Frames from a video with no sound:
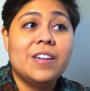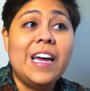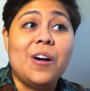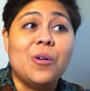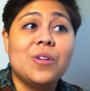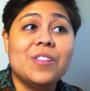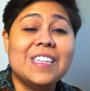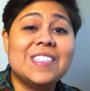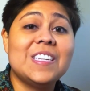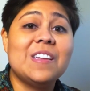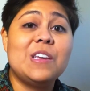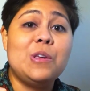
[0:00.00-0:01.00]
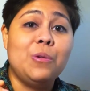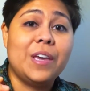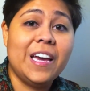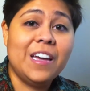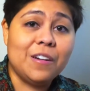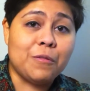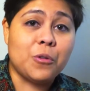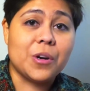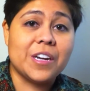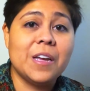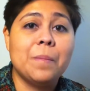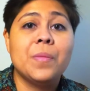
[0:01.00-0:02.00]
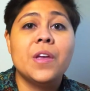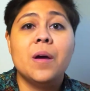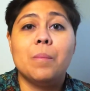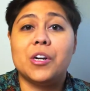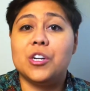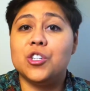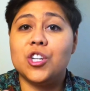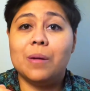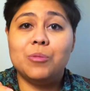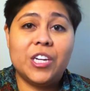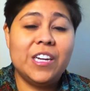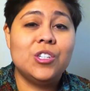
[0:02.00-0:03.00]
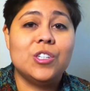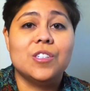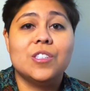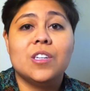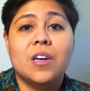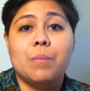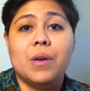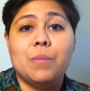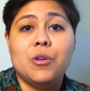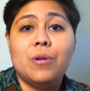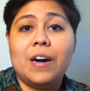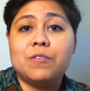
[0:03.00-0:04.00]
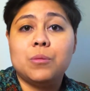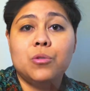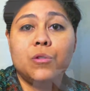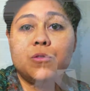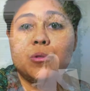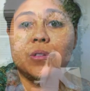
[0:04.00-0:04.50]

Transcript: Now, let's say that you can afford it, but your job changes. Maybe you have to move to a